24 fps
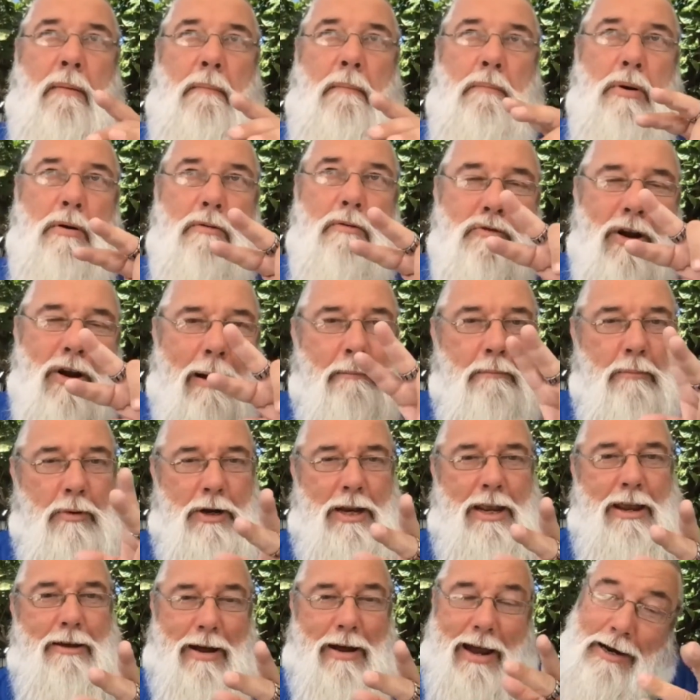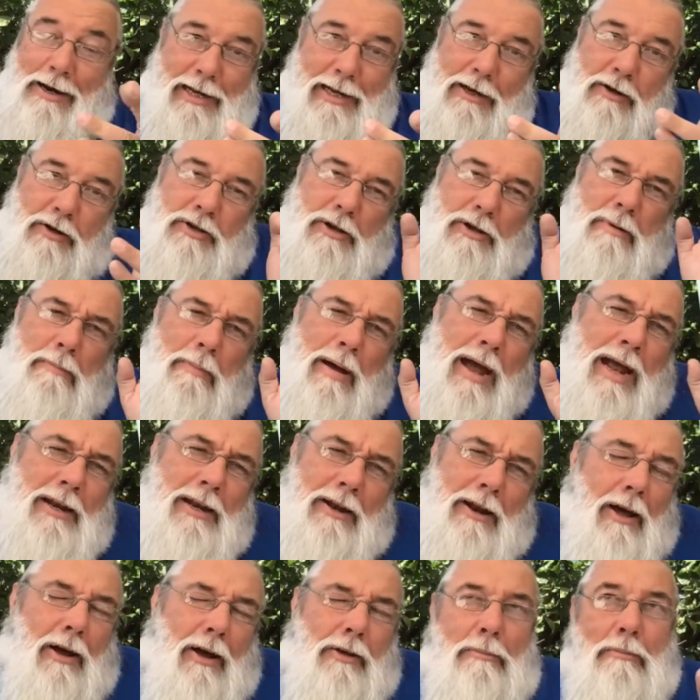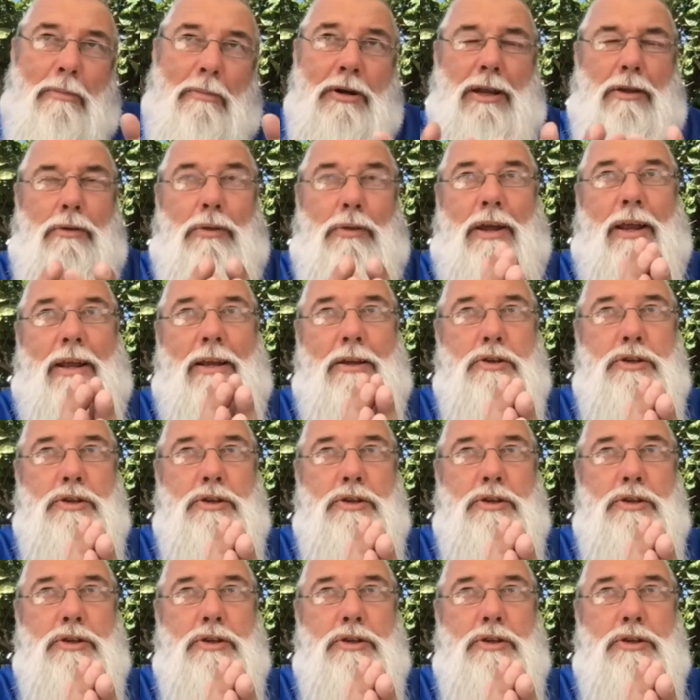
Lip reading: but wrap money around it, because I'm a man and I like the money thing.